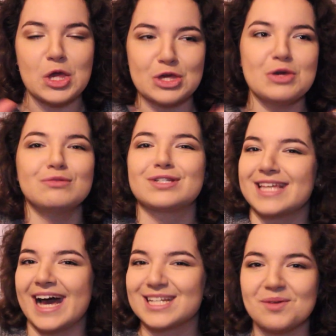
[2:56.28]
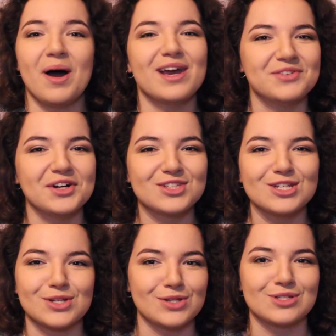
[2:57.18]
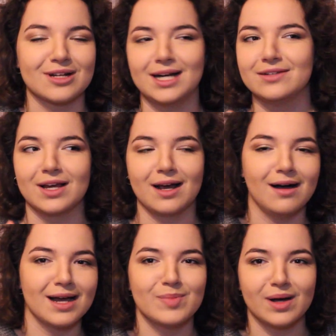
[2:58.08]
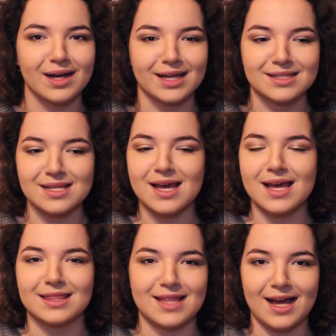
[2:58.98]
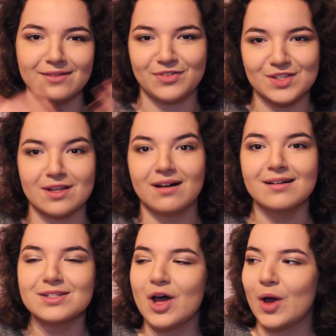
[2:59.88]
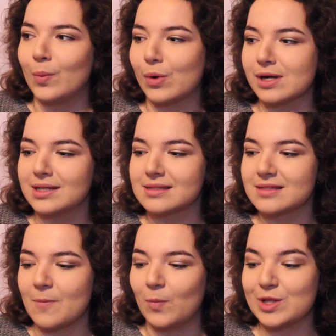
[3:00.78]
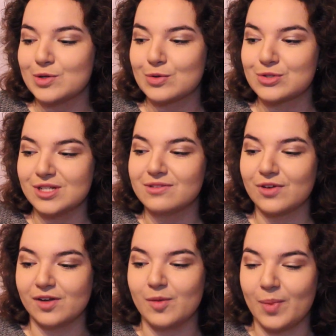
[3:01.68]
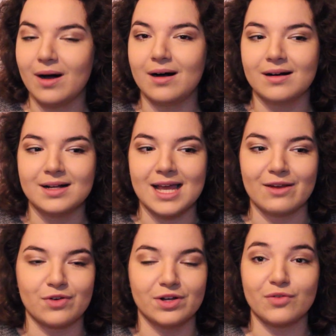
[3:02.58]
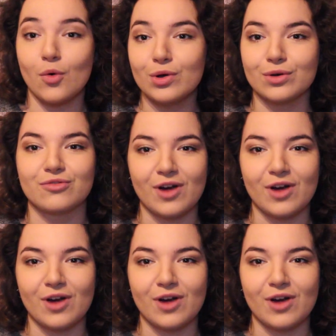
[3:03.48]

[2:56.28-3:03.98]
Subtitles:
used that to my advantage and used to kind of like hide behind that facade. Whereas when you're stood in front of a bar in front of all your